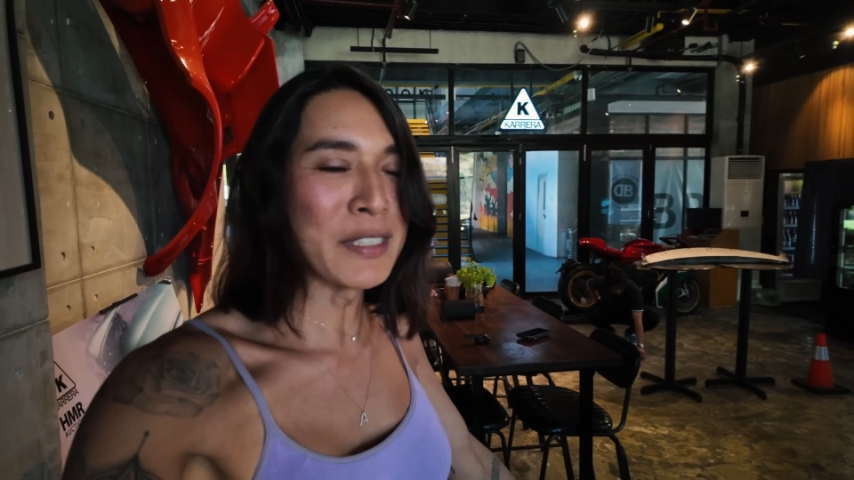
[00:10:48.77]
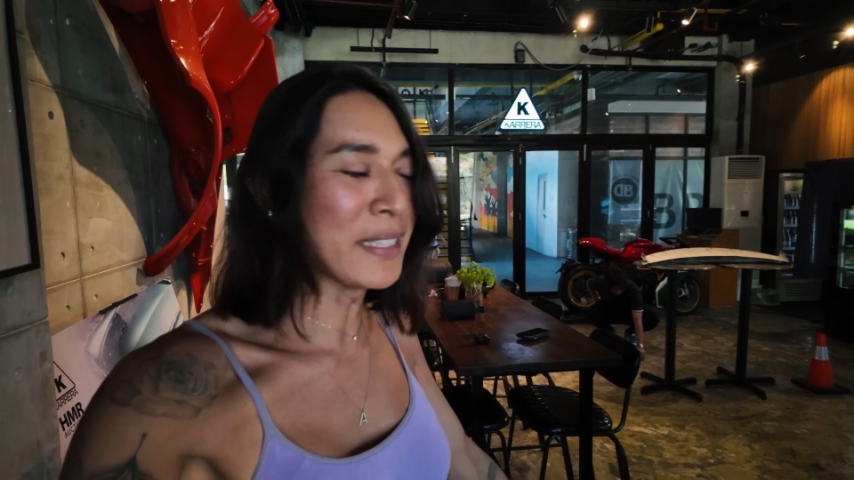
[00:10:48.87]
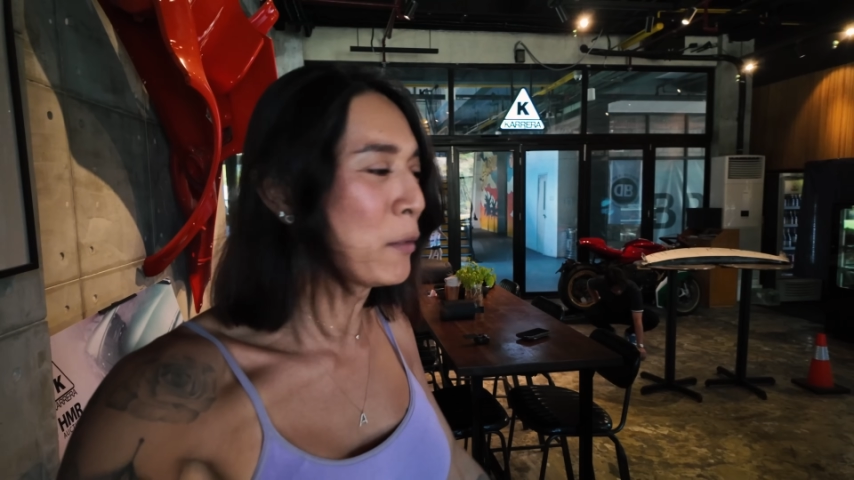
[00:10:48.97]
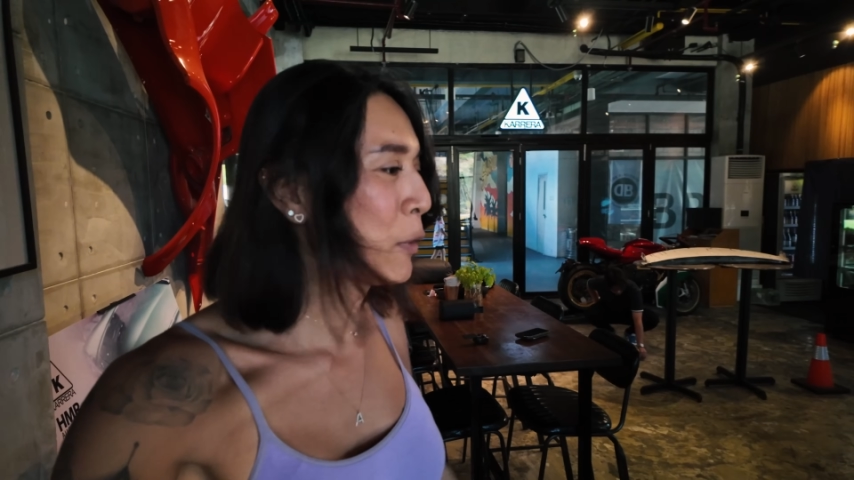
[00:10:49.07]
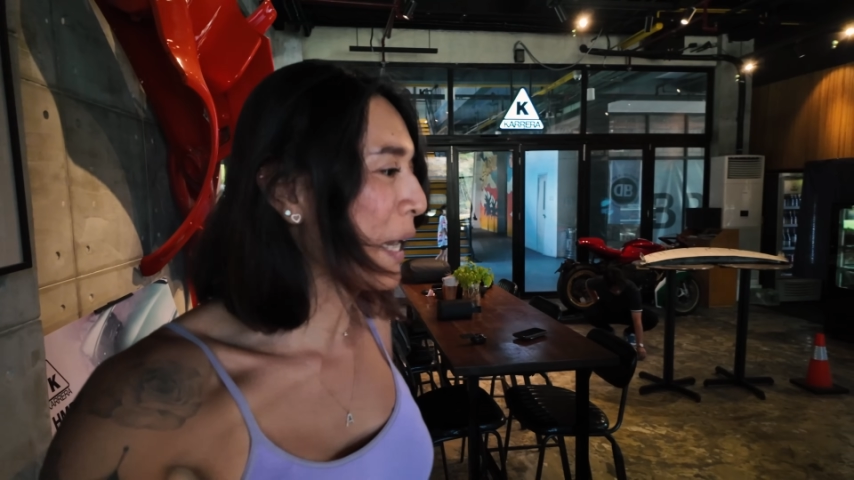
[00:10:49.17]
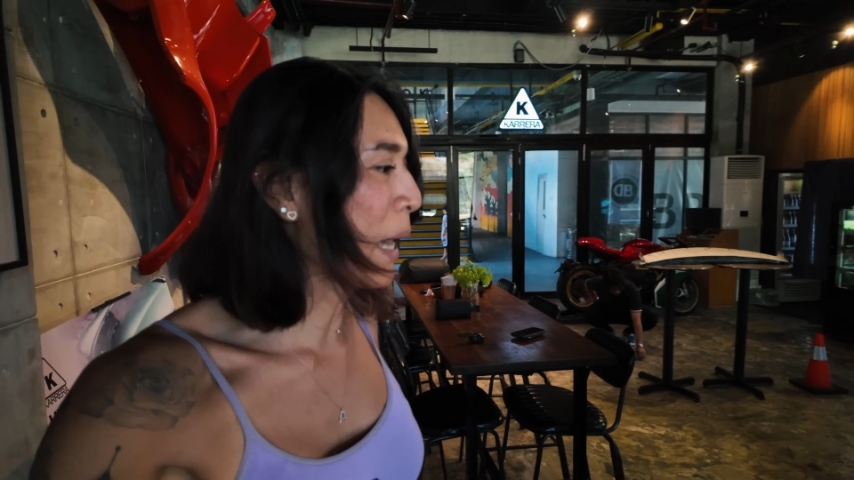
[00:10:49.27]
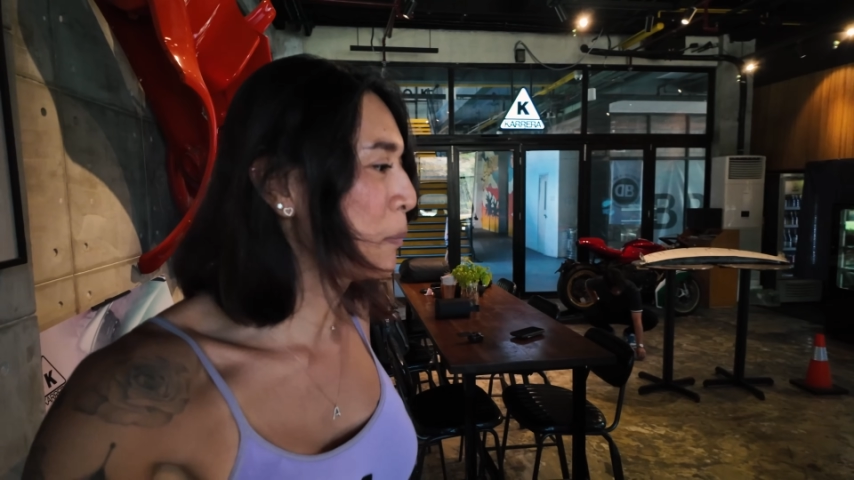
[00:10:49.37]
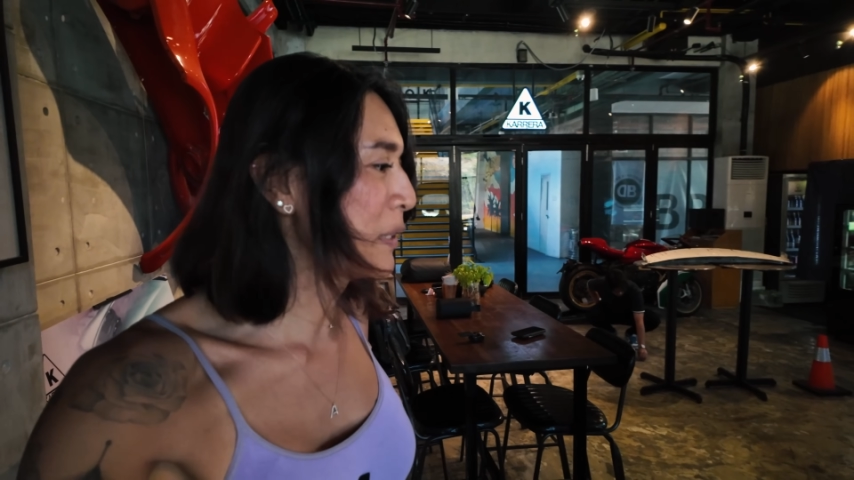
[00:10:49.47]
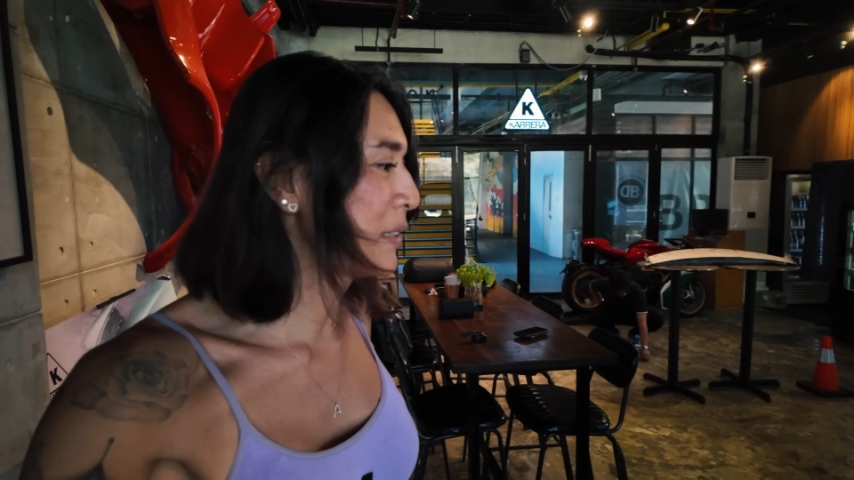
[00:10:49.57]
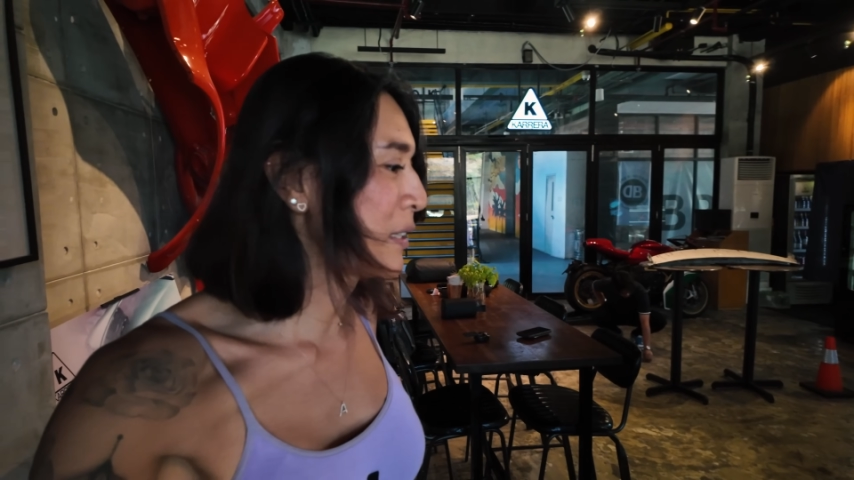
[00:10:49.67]
We'll see what
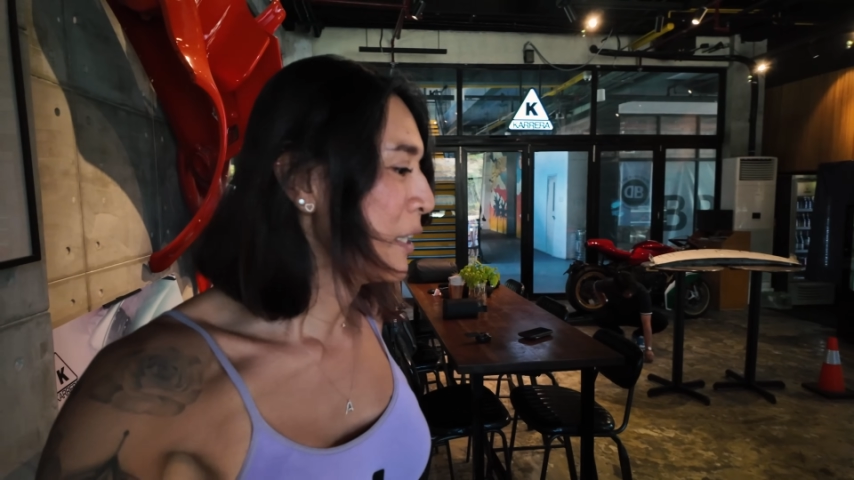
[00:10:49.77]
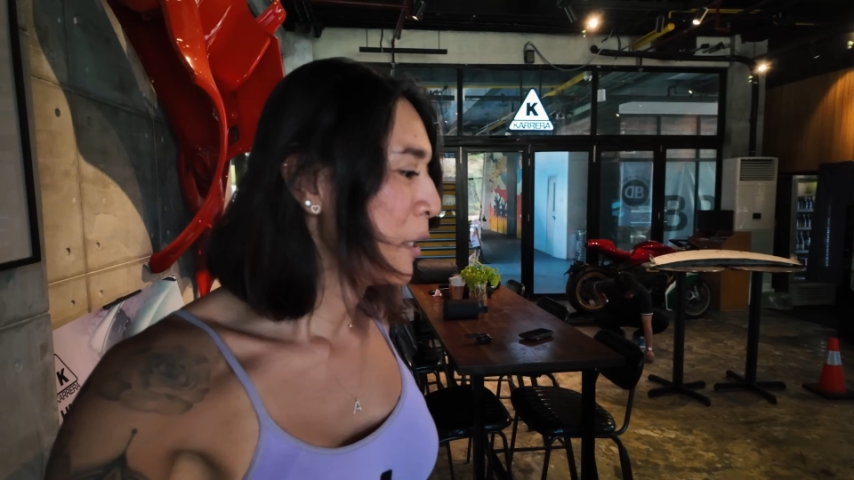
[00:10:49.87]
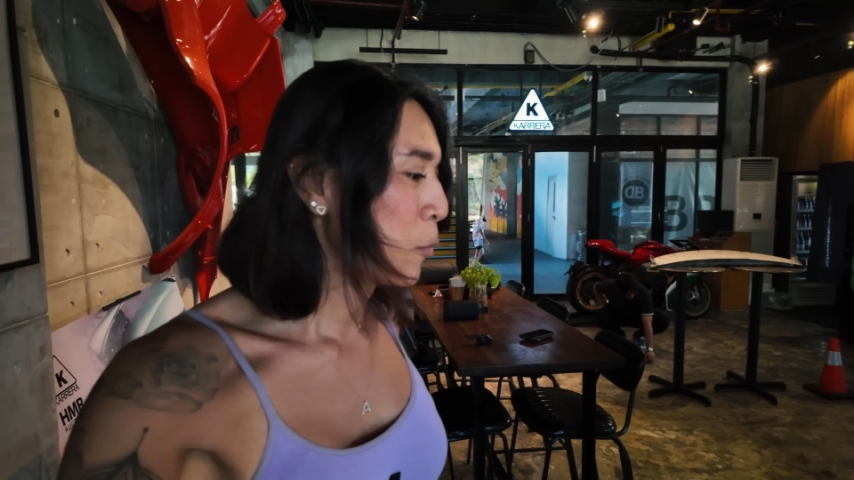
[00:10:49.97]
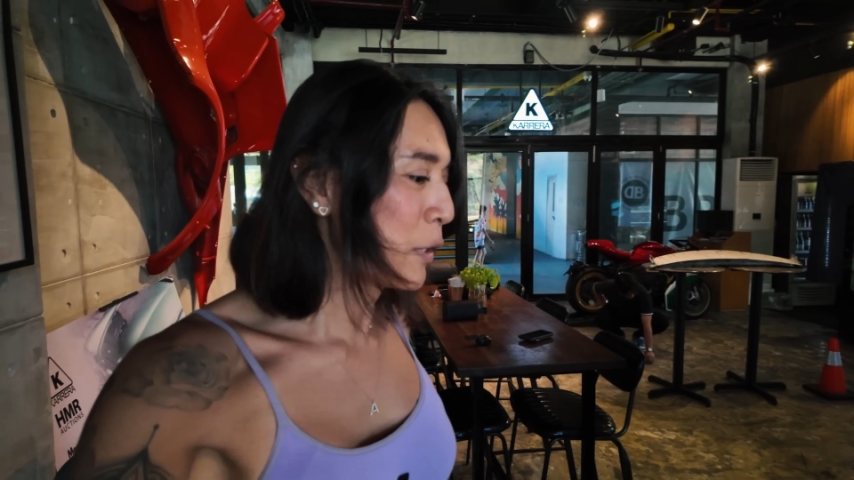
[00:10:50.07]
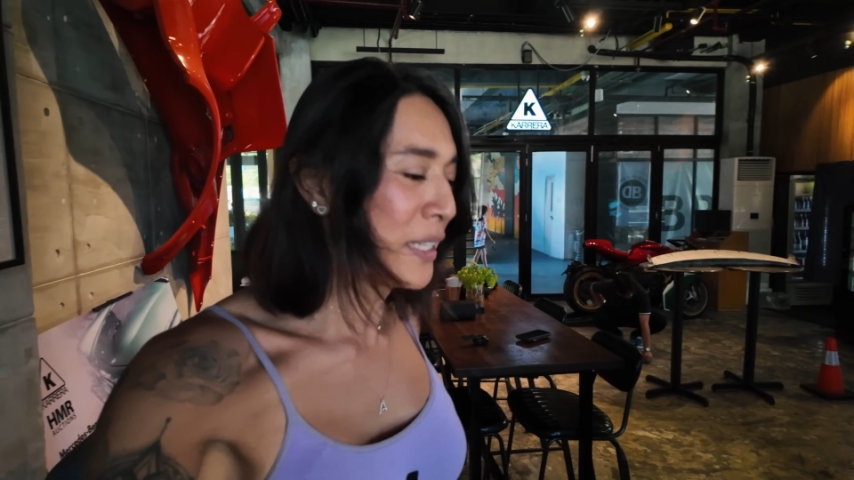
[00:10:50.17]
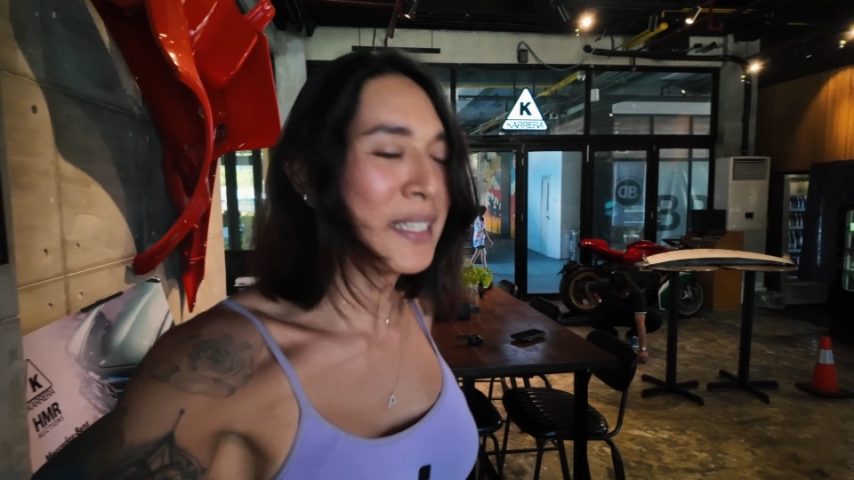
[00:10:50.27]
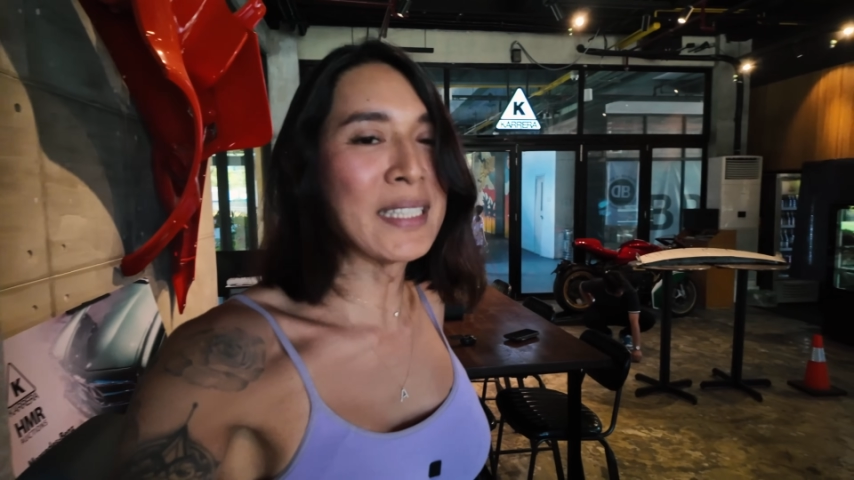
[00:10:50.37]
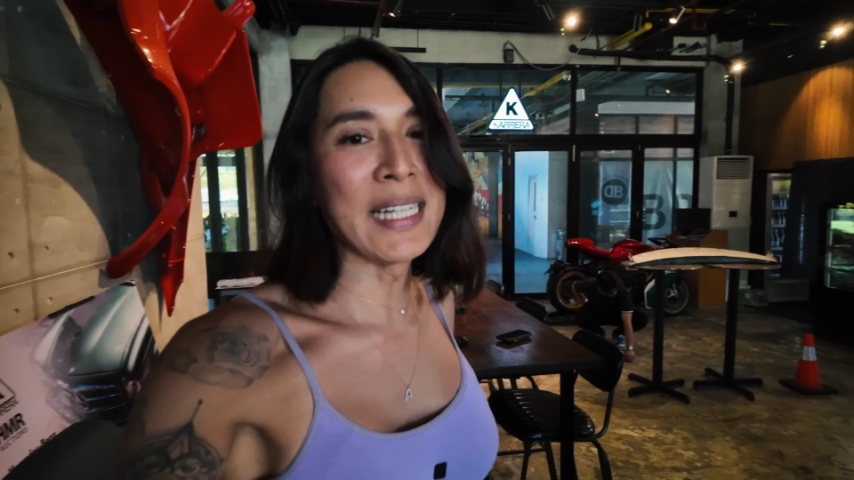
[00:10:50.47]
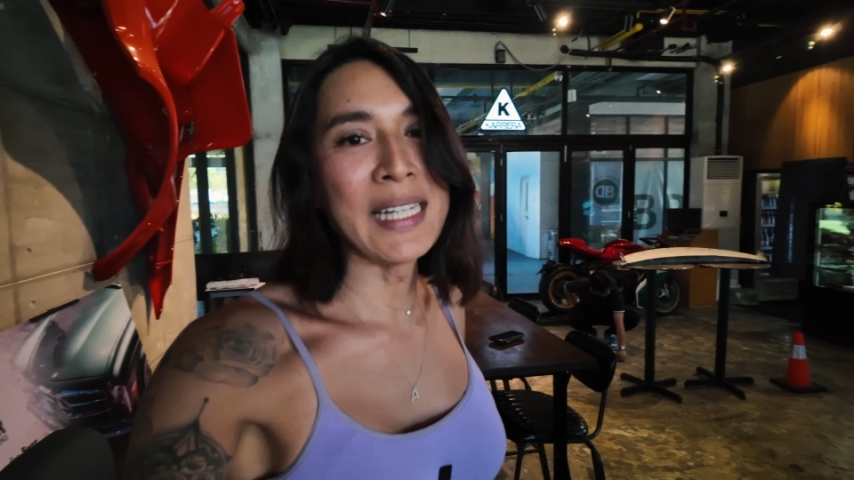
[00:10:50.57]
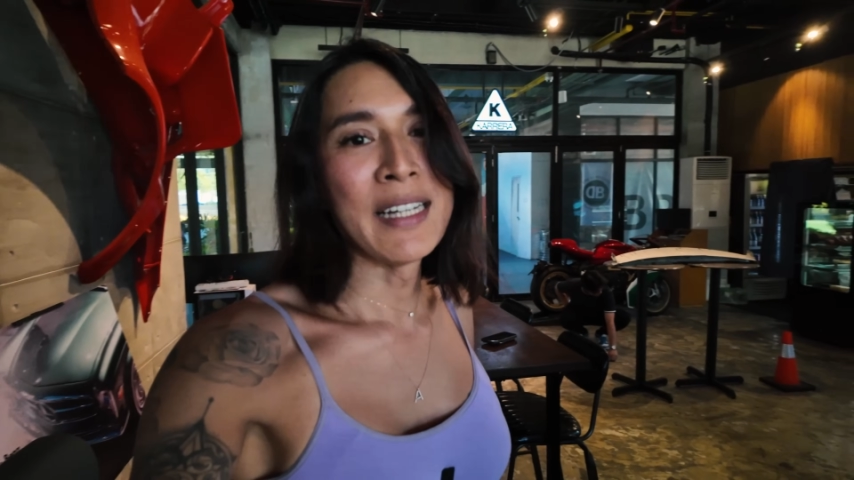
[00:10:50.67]
happens within
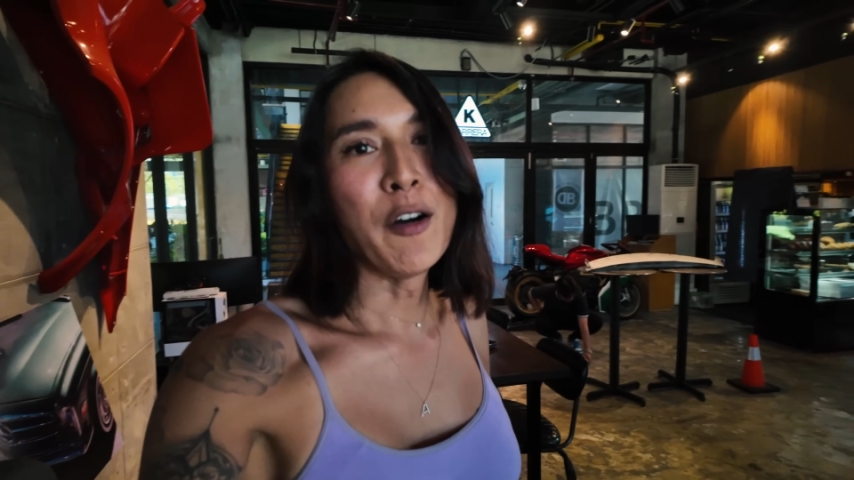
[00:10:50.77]
the day.